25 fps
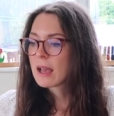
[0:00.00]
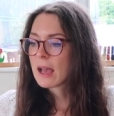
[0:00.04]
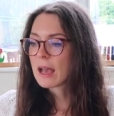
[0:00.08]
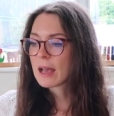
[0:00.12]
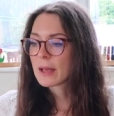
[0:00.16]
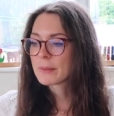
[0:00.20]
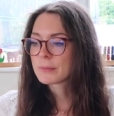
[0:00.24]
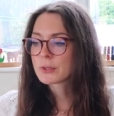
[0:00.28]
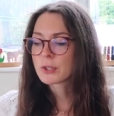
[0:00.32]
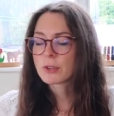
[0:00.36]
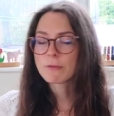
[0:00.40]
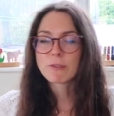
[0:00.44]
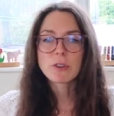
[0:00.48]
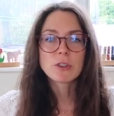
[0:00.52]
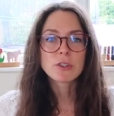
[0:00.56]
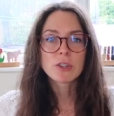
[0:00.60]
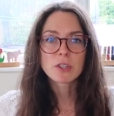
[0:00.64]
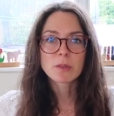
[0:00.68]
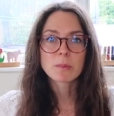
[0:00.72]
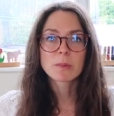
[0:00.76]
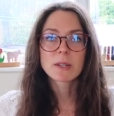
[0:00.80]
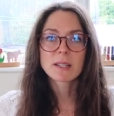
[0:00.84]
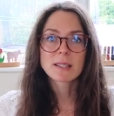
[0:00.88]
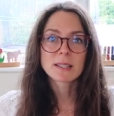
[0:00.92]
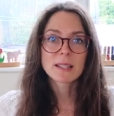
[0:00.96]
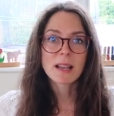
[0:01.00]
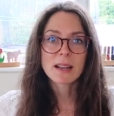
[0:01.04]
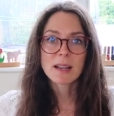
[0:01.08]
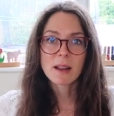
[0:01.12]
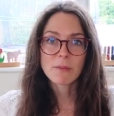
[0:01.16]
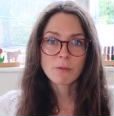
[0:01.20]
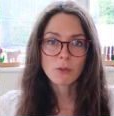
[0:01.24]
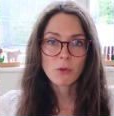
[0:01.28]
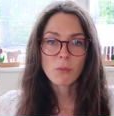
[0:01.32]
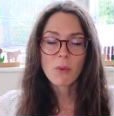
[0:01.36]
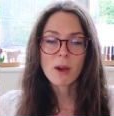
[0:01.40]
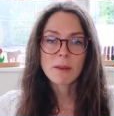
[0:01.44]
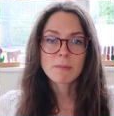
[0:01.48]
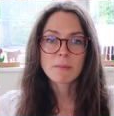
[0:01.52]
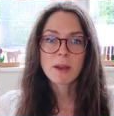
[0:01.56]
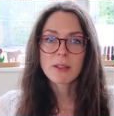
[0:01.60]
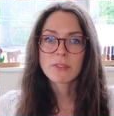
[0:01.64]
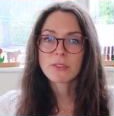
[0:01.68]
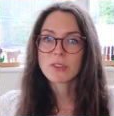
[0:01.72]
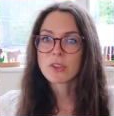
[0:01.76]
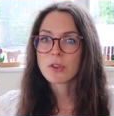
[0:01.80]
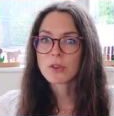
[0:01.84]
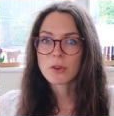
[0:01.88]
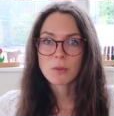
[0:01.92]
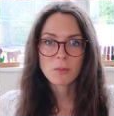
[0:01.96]
Um, so if you just want to sign up for one
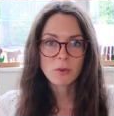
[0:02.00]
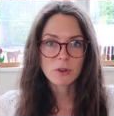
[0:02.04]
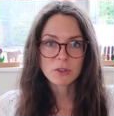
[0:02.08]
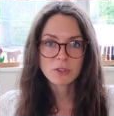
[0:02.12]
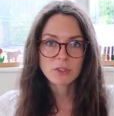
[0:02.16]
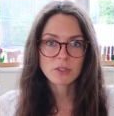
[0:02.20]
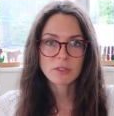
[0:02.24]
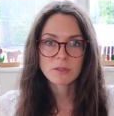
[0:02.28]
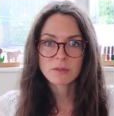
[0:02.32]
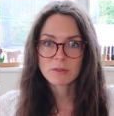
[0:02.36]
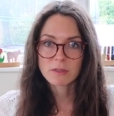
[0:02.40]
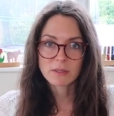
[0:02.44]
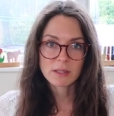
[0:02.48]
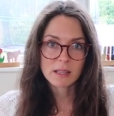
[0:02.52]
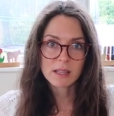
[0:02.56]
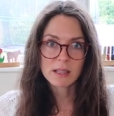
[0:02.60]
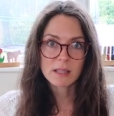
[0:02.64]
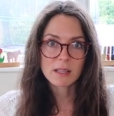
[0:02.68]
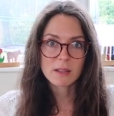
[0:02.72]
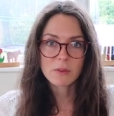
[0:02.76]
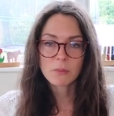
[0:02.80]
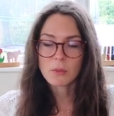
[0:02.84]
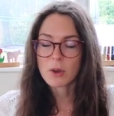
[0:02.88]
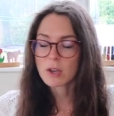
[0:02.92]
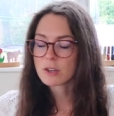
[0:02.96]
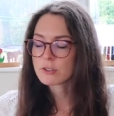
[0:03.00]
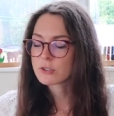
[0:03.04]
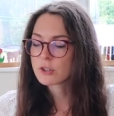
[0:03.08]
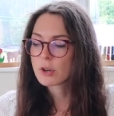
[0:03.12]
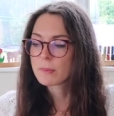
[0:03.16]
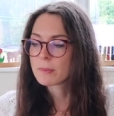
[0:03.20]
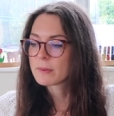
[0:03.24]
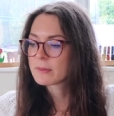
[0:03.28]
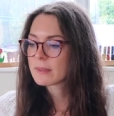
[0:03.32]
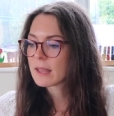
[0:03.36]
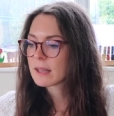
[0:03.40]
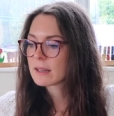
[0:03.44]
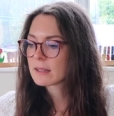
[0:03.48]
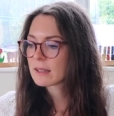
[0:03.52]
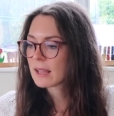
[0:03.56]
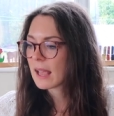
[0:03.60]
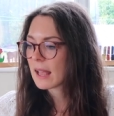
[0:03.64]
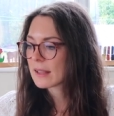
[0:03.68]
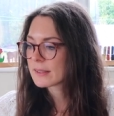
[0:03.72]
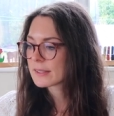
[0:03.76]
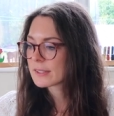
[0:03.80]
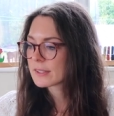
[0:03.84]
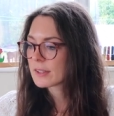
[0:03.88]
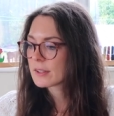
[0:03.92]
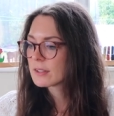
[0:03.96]
month, you can watch the workshop and then
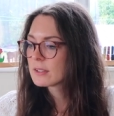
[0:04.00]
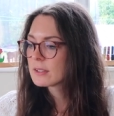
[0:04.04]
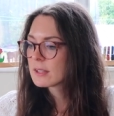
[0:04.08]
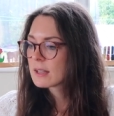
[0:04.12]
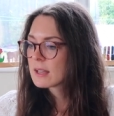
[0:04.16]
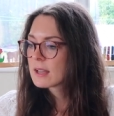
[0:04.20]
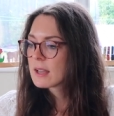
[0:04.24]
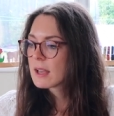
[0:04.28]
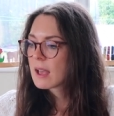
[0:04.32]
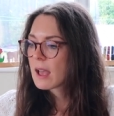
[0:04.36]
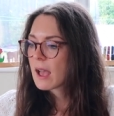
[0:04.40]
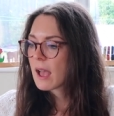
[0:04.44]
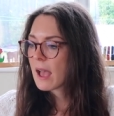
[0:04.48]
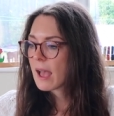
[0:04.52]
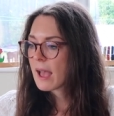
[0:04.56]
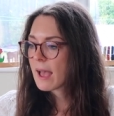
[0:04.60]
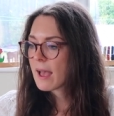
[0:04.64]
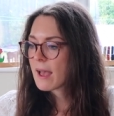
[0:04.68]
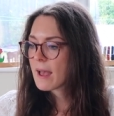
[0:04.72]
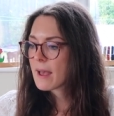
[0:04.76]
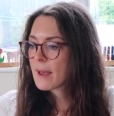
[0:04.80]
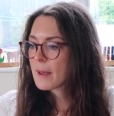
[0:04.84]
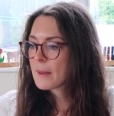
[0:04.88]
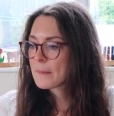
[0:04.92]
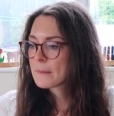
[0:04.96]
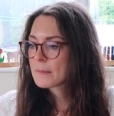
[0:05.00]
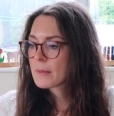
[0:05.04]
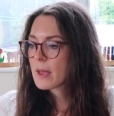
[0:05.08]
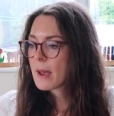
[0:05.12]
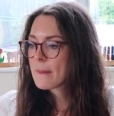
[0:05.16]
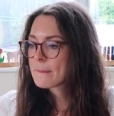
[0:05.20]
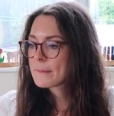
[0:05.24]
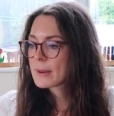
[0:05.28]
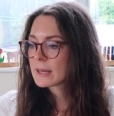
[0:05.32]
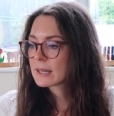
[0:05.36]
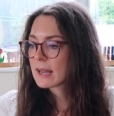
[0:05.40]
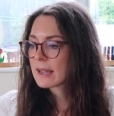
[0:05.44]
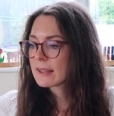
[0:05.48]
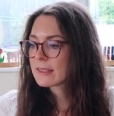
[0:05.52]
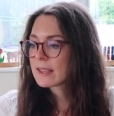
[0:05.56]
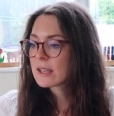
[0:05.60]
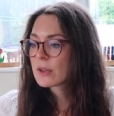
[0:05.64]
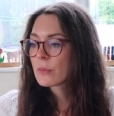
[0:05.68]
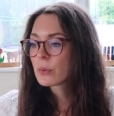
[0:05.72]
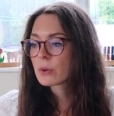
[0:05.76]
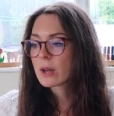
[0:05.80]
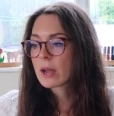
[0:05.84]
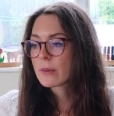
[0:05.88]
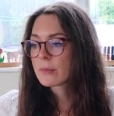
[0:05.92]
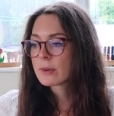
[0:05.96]
cancel. Um, but I
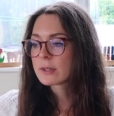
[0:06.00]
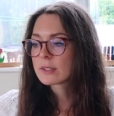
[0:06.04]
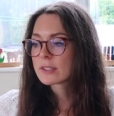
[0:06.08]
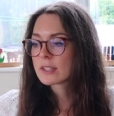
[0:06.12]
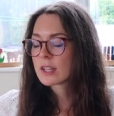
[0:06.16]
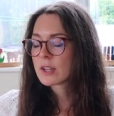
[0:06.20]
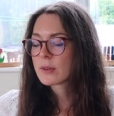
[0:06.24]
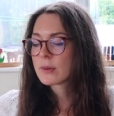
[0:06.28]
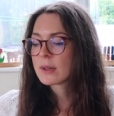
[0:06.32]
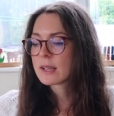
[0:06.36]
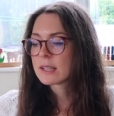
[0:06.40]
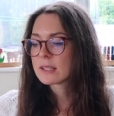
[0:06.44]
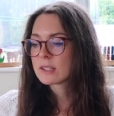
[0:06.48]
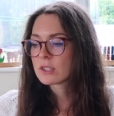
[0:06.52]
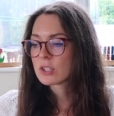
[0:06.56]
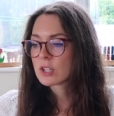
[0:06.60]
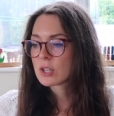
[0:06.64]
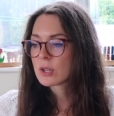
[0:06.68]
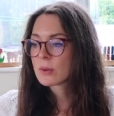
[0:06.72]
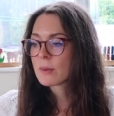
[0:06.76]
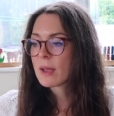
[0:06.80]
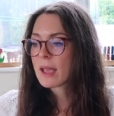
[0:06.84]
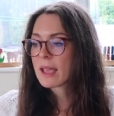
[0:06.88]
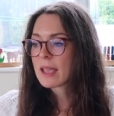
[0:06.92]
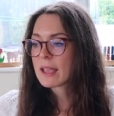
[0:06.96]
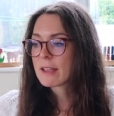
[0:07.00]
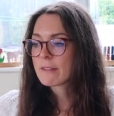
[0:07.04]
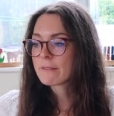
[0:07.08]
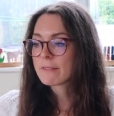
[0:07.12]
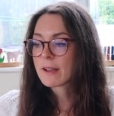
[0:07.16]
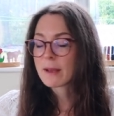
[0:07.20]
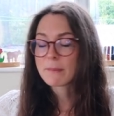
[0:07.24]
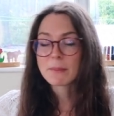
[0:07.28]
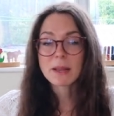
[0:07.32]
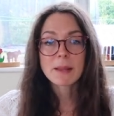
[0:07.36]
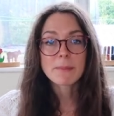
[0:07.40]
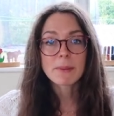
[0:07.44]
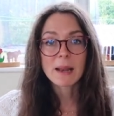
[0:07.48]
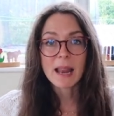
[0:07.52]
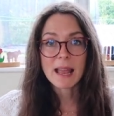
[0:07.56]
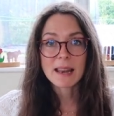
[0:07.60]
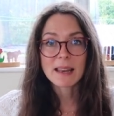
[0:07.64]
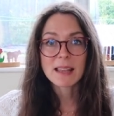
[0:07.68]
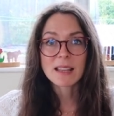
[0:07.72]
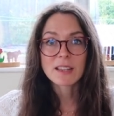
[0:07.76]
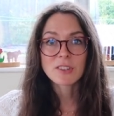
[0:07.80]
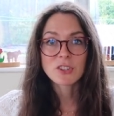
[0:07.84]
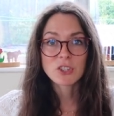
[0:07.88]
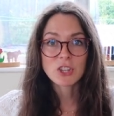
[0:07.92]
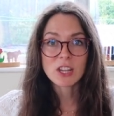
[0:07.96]
think what I will do is do a family
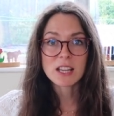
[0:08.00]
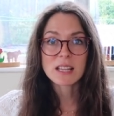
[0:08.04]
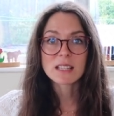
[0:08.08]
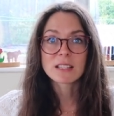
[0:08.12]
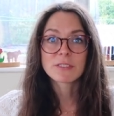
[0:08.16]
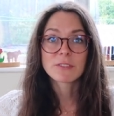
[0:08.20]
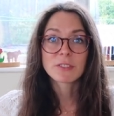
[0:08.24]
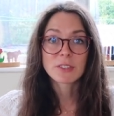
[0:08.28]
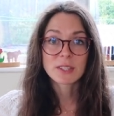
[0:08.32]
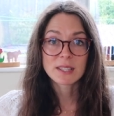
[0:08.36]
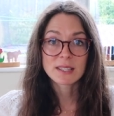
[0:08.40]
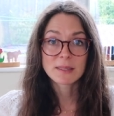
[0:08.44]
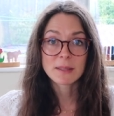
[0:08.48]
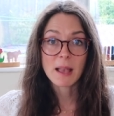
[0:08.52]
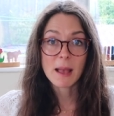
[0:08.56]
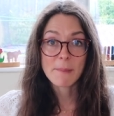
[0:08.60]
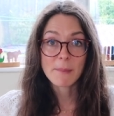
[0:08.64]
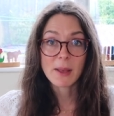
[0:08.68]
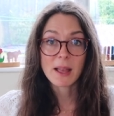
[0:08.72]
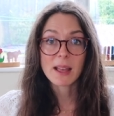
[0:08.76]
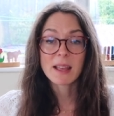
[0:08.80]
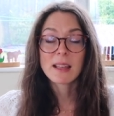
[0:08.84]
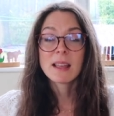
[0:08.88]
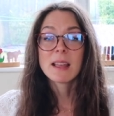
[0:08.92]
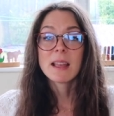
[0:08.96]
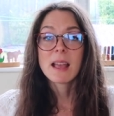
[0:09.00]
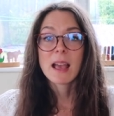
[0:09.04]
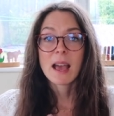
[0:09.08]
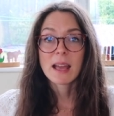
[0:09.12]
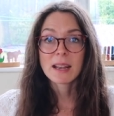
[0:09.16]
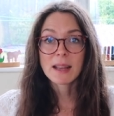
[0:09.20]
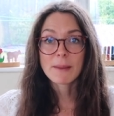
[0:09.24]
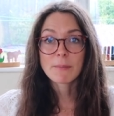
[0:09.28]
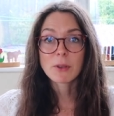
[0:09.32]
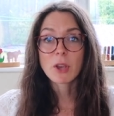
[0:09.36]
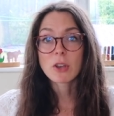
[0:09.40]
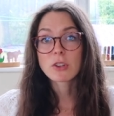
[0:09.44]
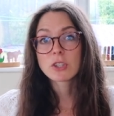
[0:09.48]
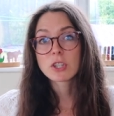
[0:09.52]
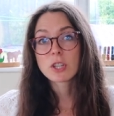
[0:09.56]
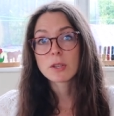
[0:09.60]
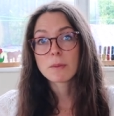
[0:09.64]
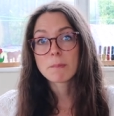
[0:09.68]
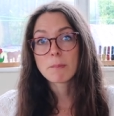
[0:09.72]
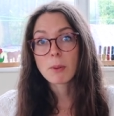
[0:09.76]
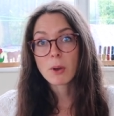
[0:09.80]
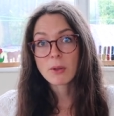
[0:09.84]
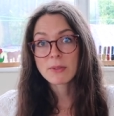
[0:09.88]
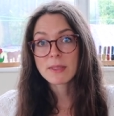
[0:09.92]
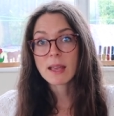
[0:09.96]
planning sheet for summer and I'm going
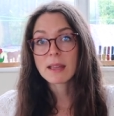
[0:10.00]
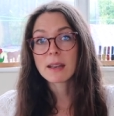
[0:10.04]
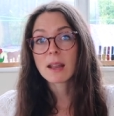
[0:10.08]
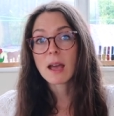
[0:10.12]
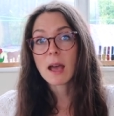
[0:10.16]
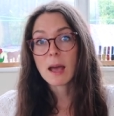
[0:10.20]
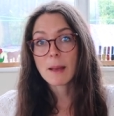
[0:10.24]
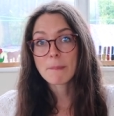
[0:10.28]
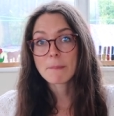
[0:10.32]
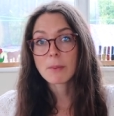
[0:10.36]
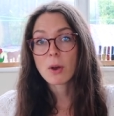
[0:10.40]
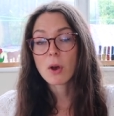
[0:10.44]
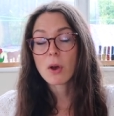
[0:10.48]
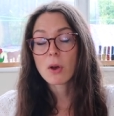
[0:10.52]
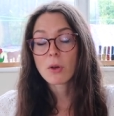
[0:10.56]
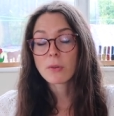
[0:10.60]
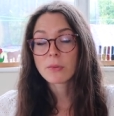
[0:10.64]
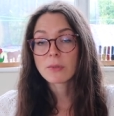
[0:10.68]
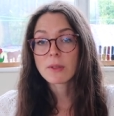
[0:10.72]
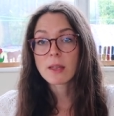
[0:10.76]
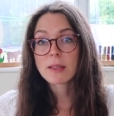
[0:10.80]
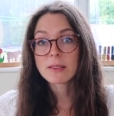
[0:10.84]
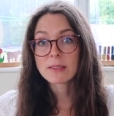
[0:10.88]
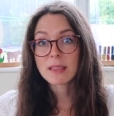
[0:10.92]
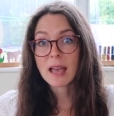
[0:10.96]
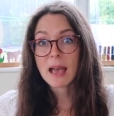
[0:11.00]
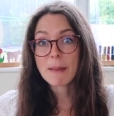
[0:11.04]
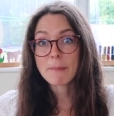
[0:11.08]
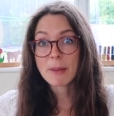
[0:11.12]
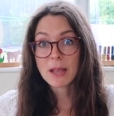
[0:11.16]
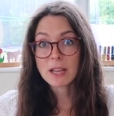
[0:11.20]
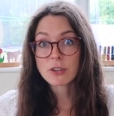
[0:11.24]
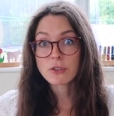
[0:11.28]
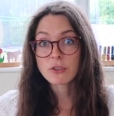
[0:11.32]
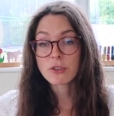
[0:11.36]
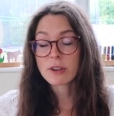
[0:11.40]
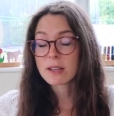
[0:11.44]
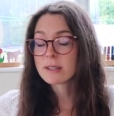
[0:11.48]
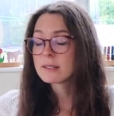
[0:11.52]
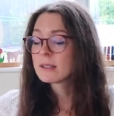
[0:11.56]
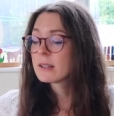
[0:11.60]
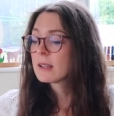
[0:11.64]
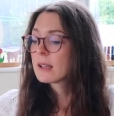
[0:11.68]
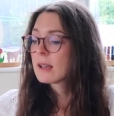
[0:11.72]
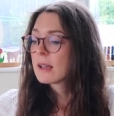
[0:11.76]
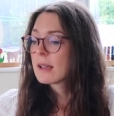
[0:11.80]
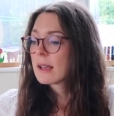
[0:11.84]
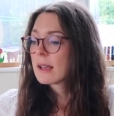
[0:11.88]
to put that up on that Patreon.